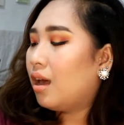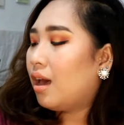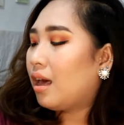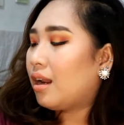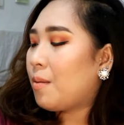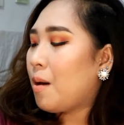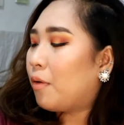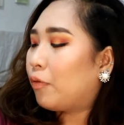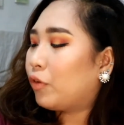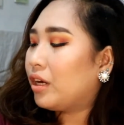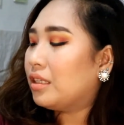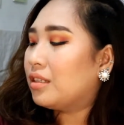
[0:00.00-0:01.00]
and I'm
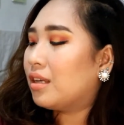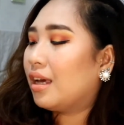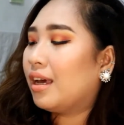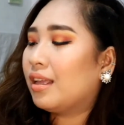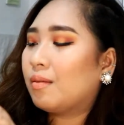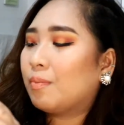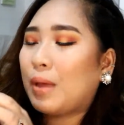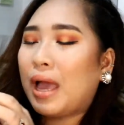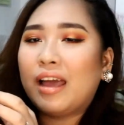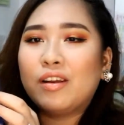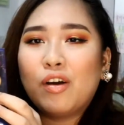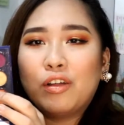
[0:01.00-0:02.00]
afraid to hit
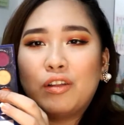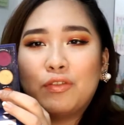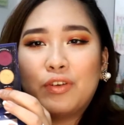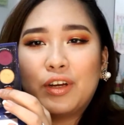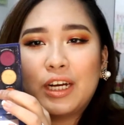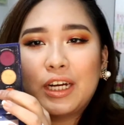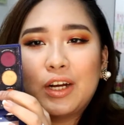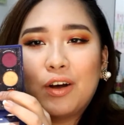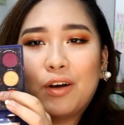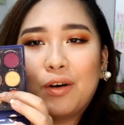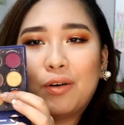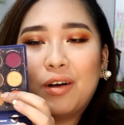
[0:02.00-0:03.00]
pan on
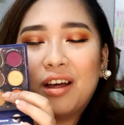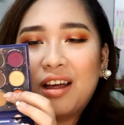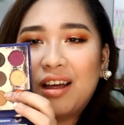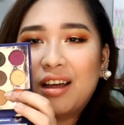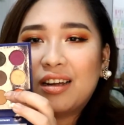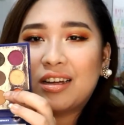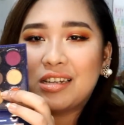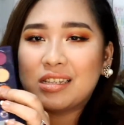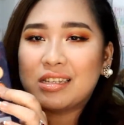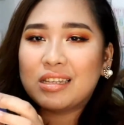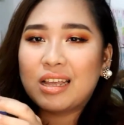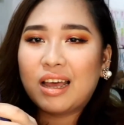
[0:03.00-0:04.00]
Virgo
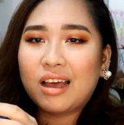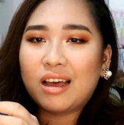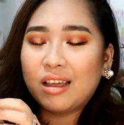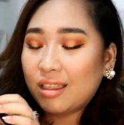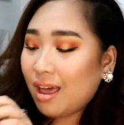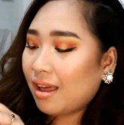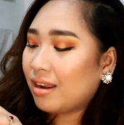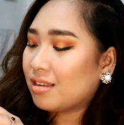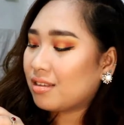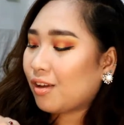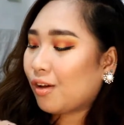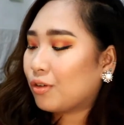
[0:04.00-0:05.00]
because that is
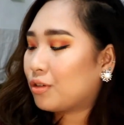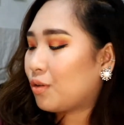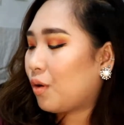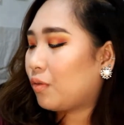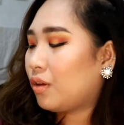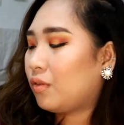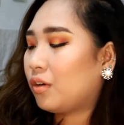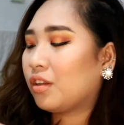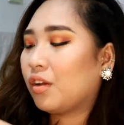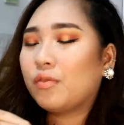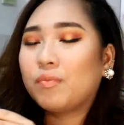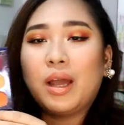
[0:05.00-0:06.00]
also a favorite
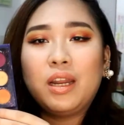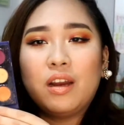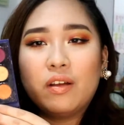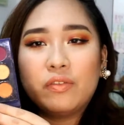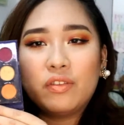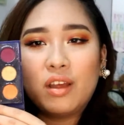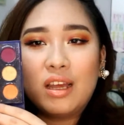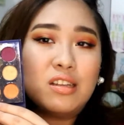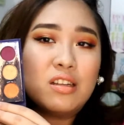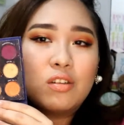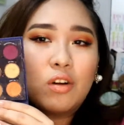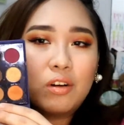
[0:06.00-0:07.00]
of mine and the
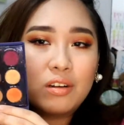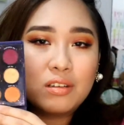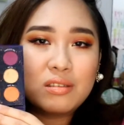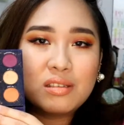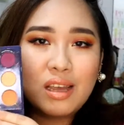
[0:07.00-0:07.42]
Taurus.